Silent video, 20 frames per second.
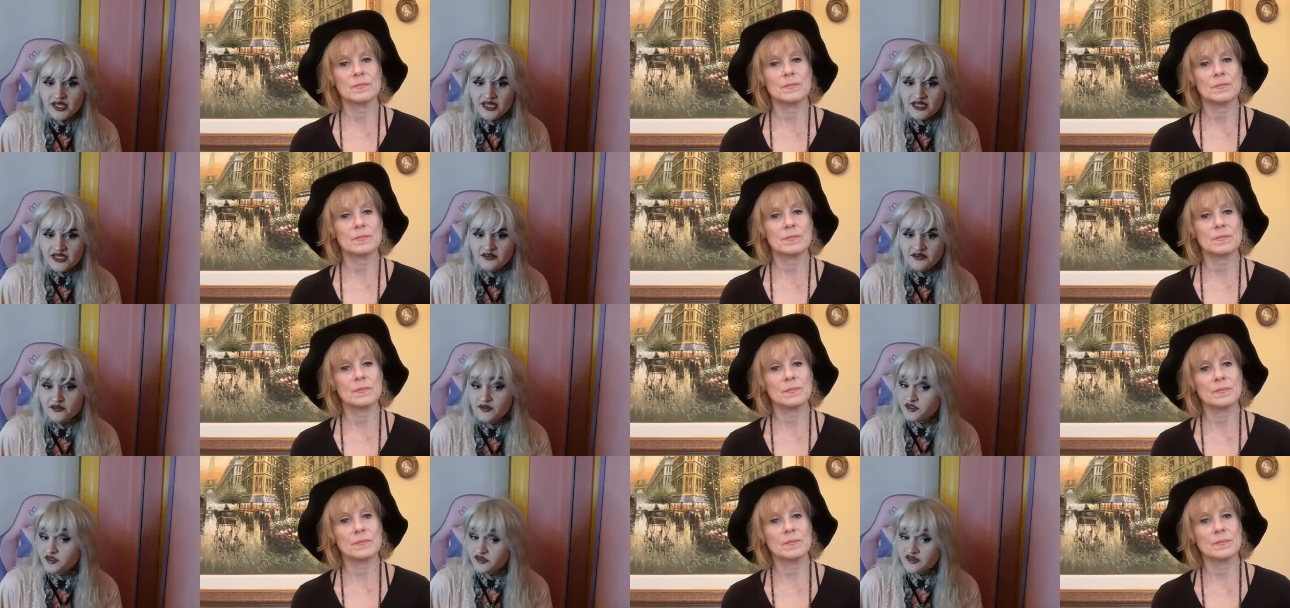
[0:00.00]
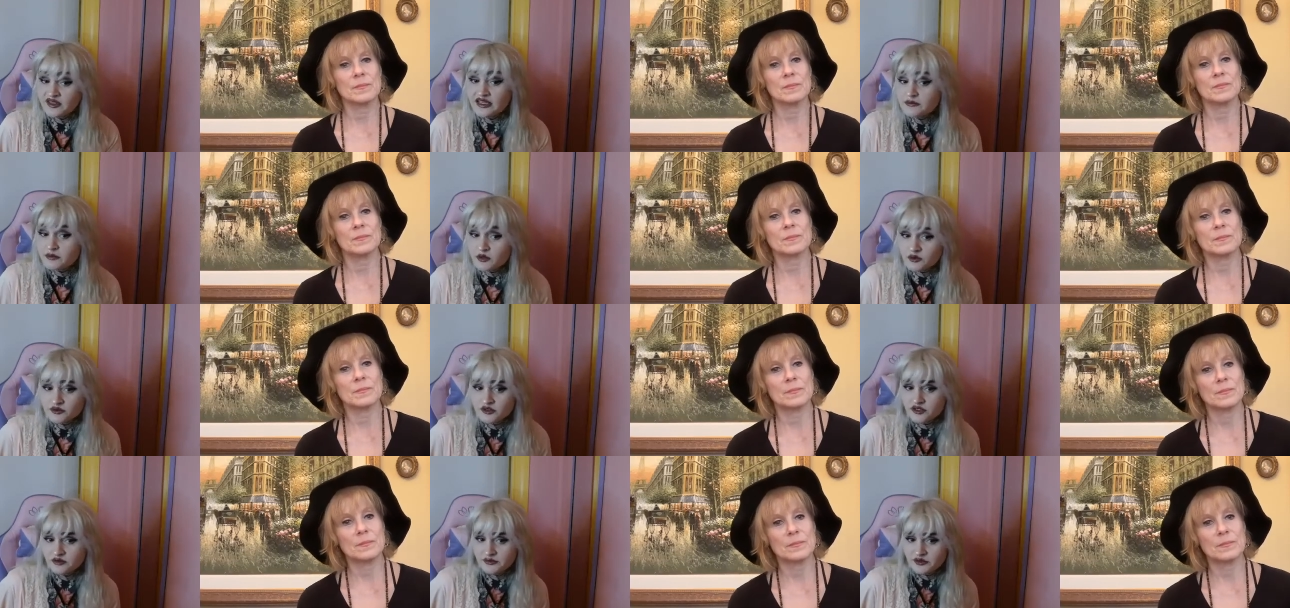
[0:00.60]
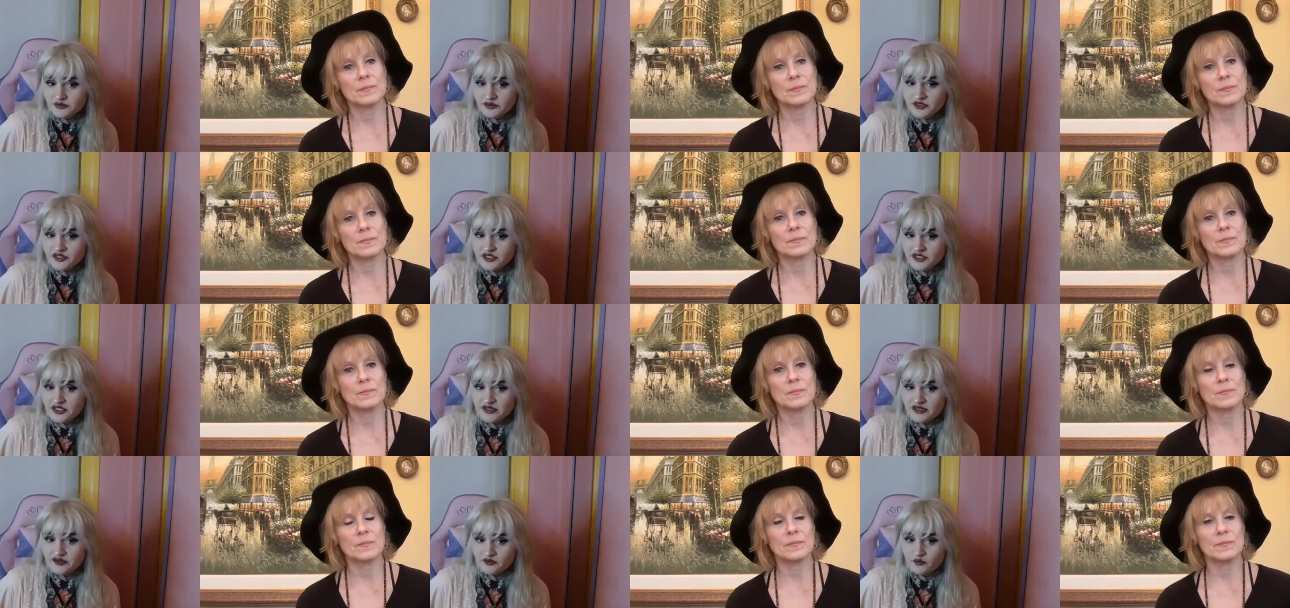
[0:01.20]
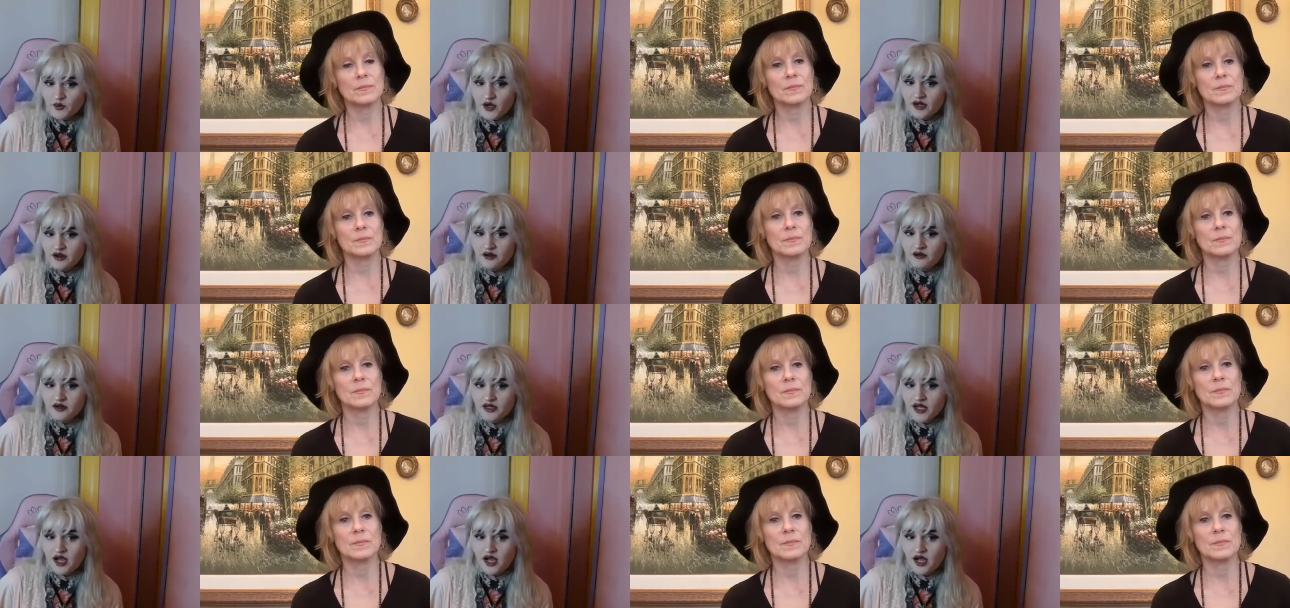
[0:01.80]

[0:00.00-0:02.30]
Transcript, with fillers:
Speaker 1: in the disabled community as well.